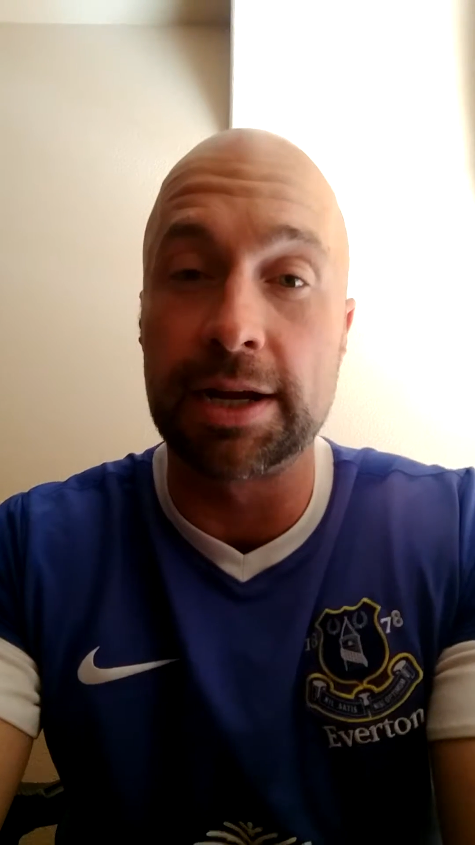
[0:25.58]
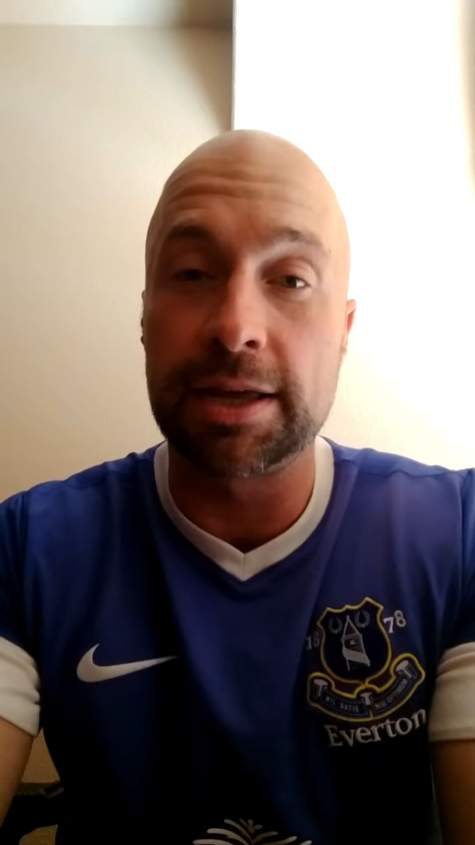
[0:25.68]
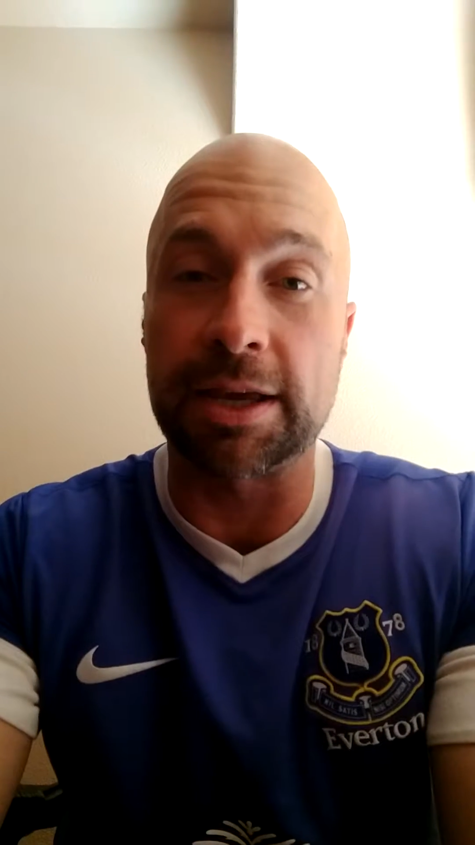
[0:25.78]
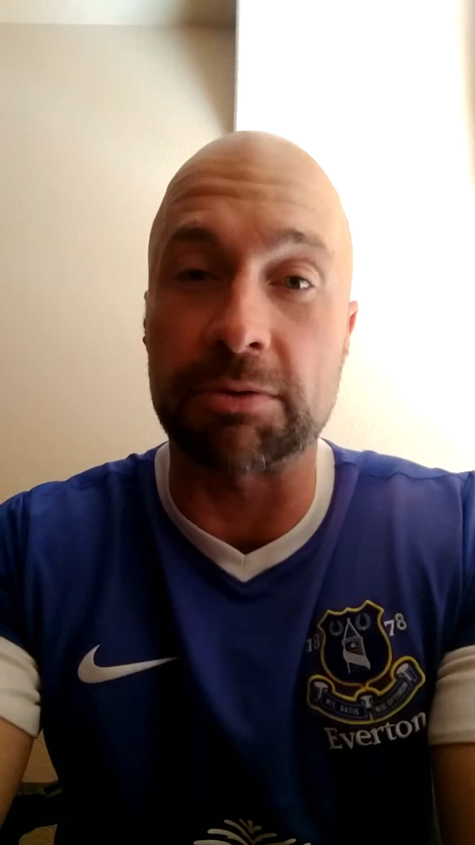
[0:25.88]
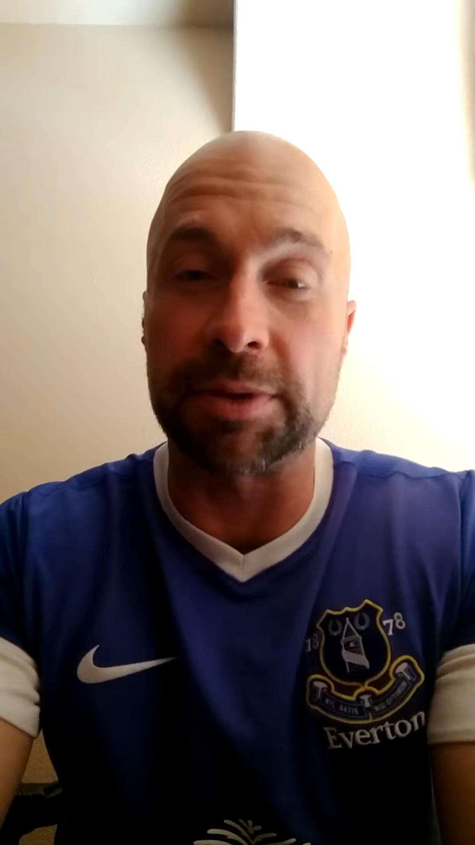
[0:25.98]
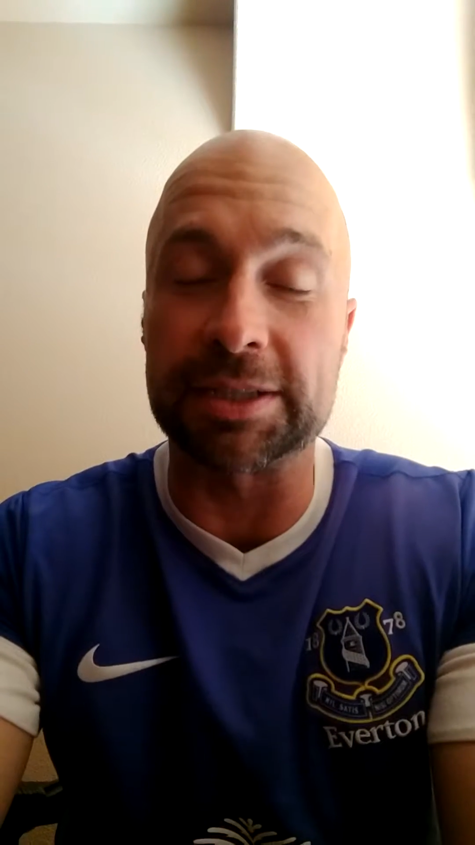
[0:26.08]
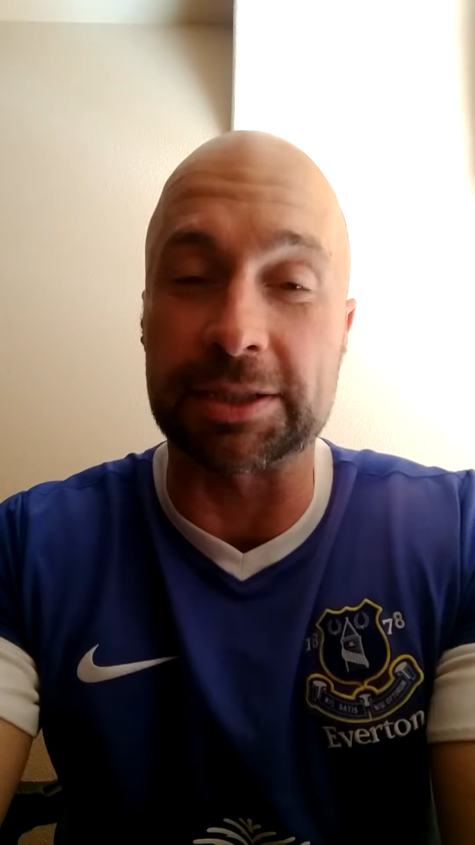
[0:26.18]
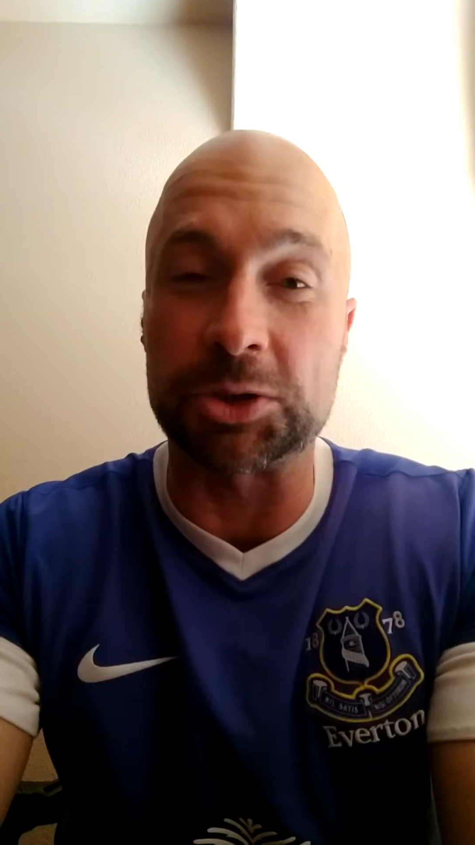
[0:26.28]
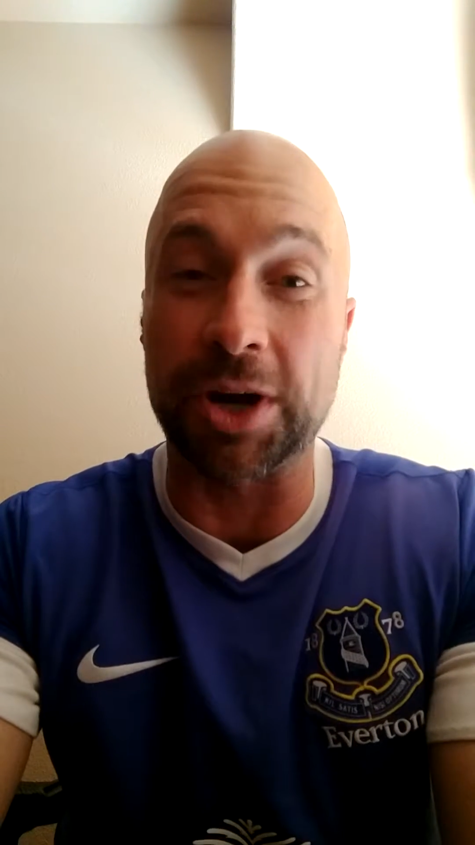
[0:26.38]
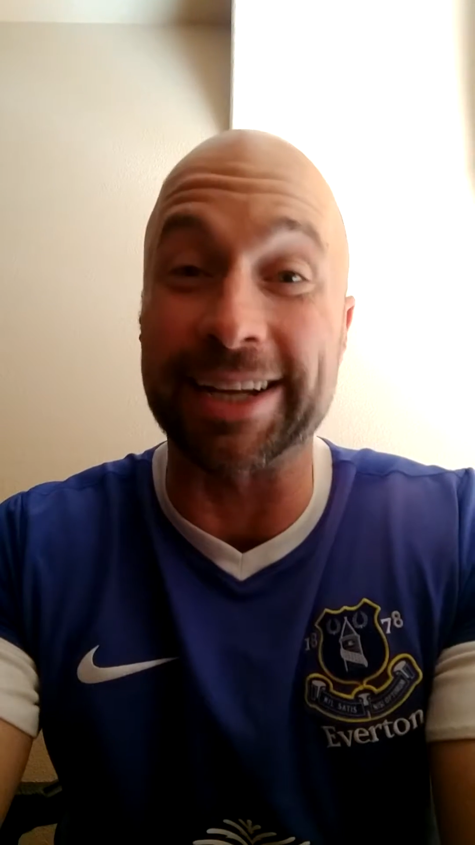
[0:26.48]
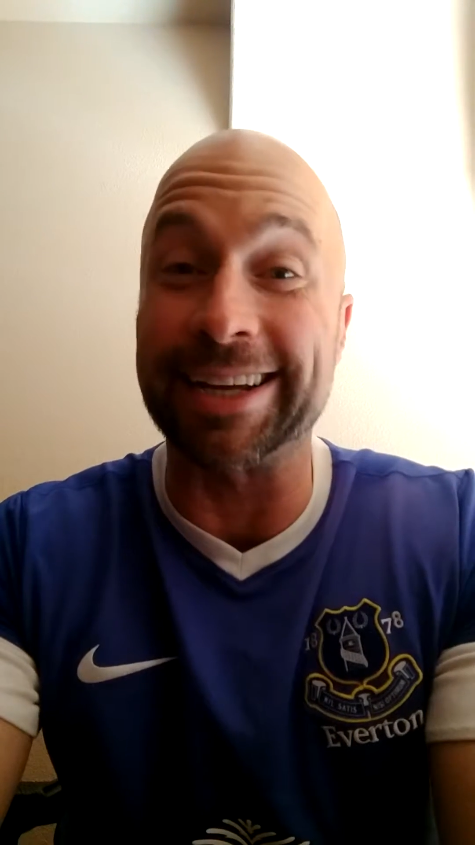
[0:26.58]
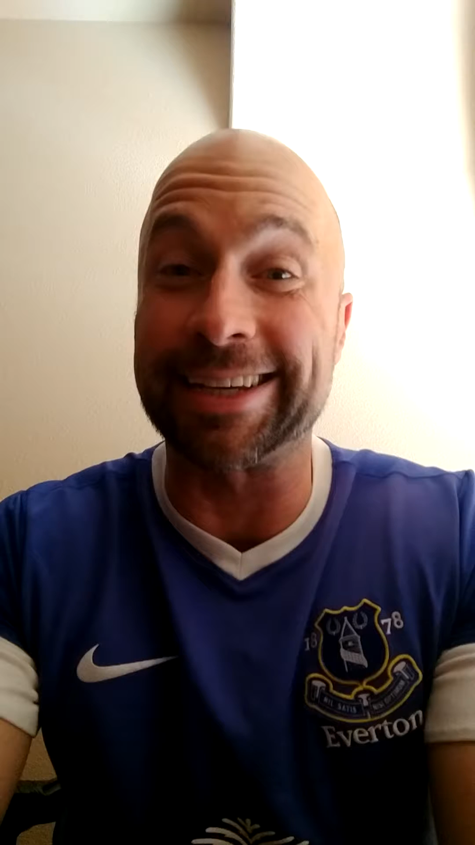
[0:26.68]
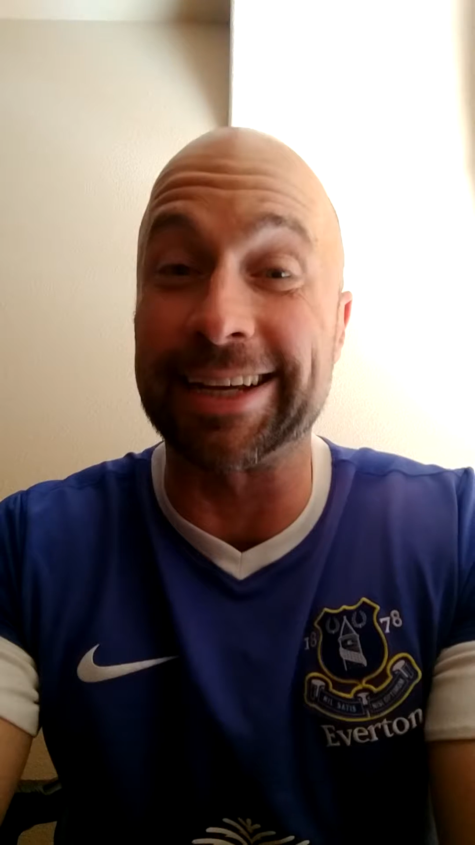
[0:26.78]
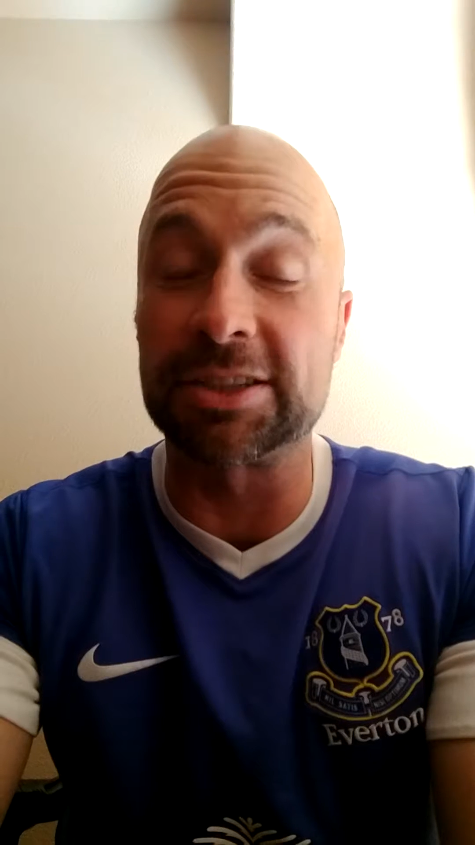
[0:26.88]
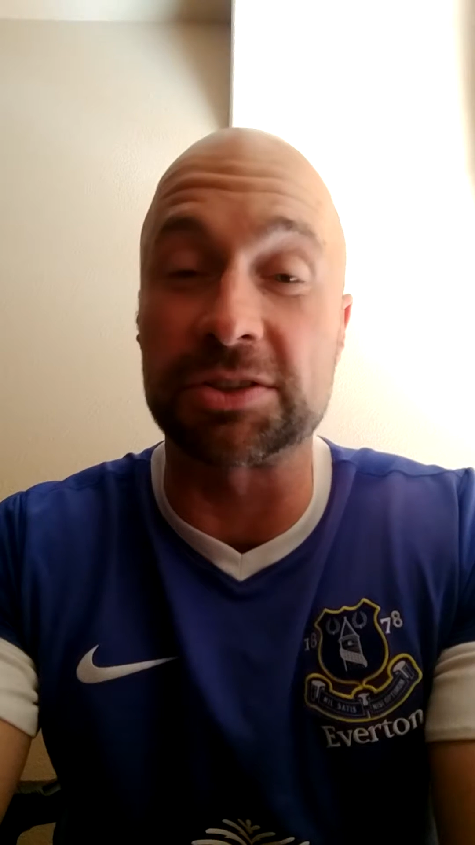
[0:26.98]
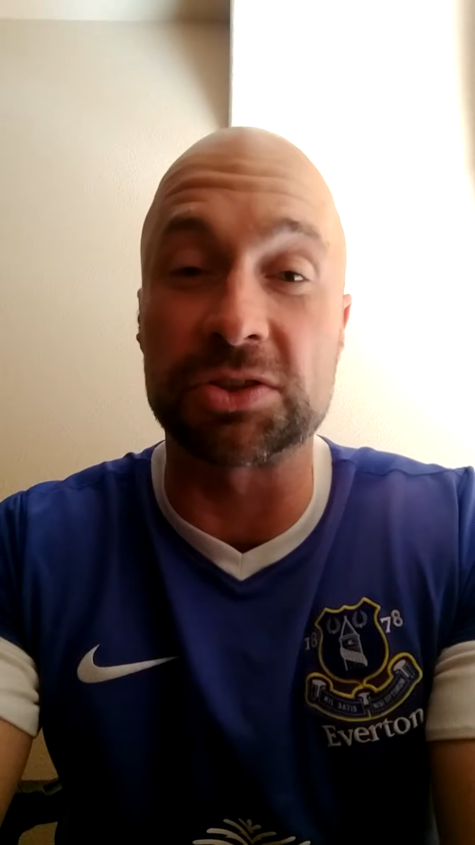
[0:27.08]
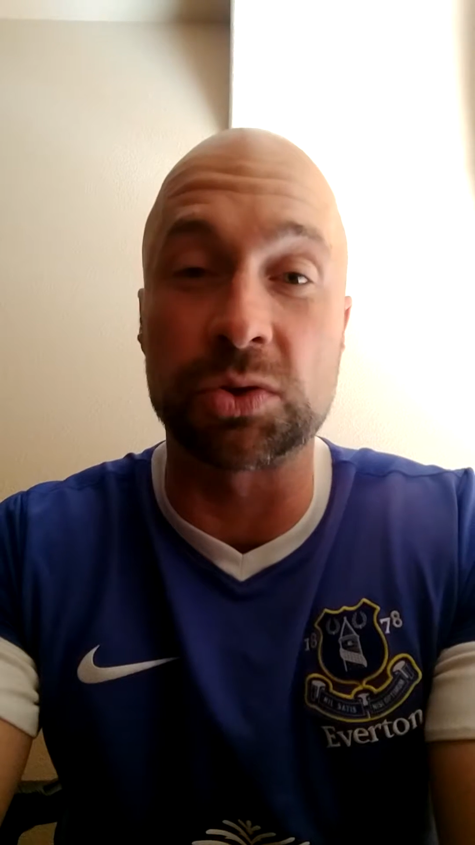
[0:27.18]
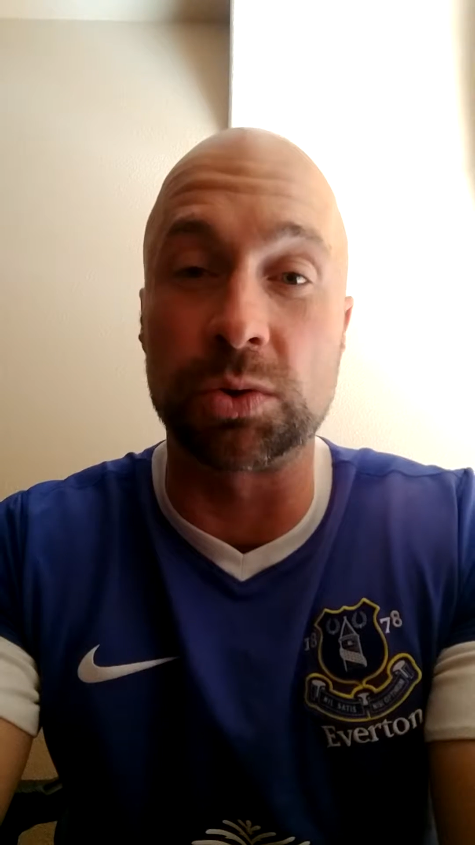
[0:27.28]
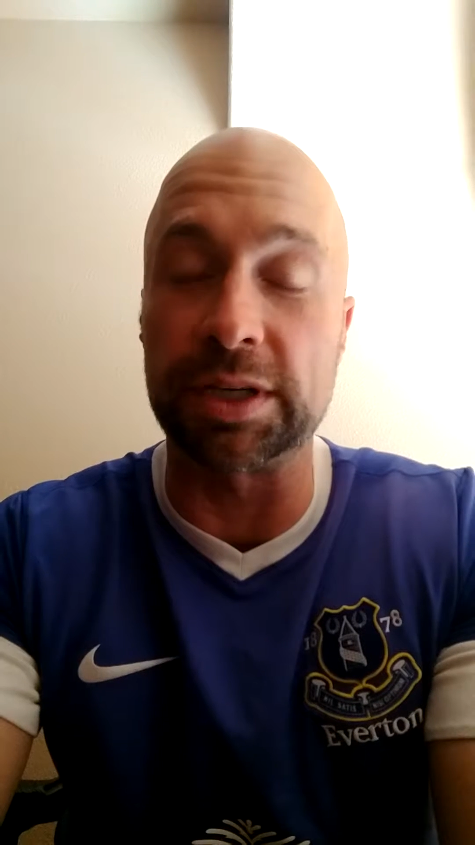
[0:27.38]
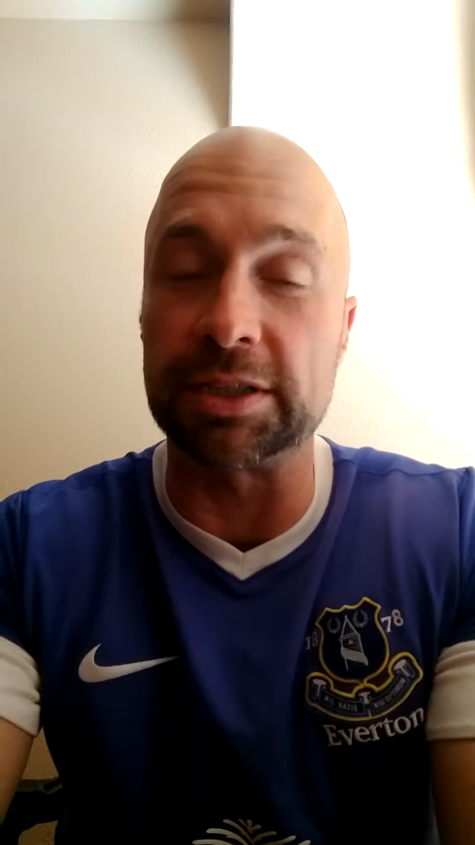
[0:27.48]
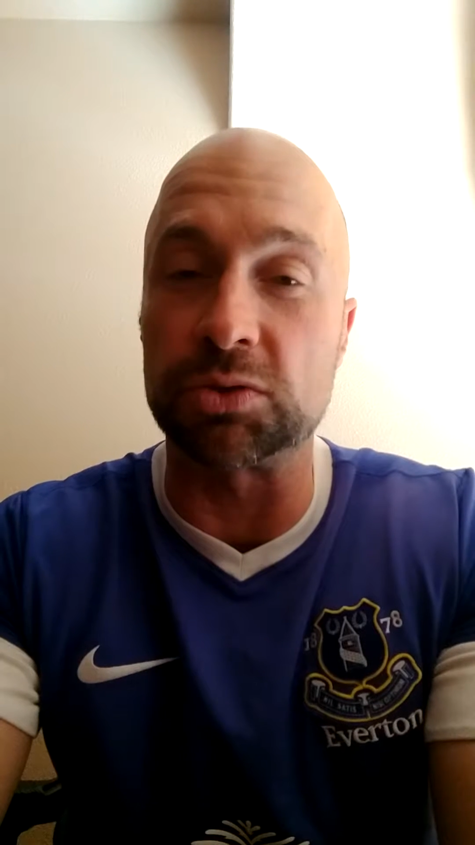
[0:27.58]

that were basically trying to get kids to school in